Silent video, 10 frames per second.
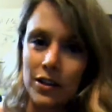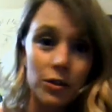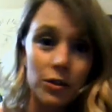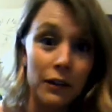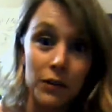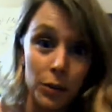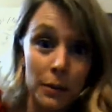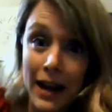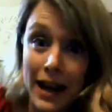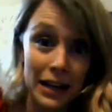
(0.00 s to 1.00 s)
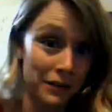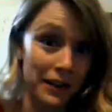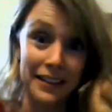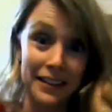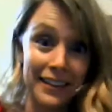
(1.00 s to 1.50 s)
you don't have to worry about any of it.
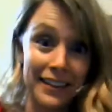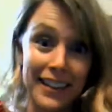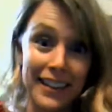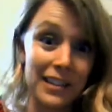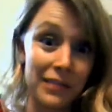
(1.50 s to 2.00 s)
It's